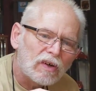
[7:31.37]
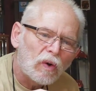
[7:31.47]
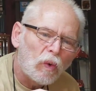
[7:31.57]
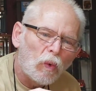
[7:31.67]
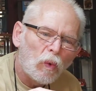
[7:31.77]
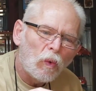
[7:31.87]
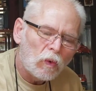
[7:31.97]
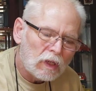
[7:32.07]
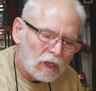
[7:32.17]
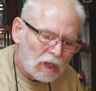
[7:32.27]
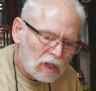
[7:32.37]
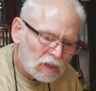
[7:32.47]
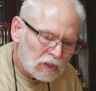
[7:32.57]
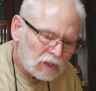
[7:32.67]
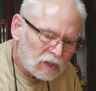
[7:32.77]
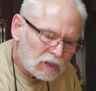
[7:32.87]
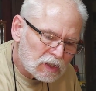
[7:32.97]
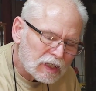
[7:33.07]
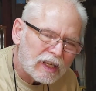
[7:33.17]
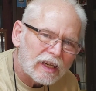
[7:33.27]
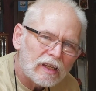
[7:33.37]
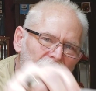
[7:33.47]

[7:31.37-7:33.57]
gold look, and I gotta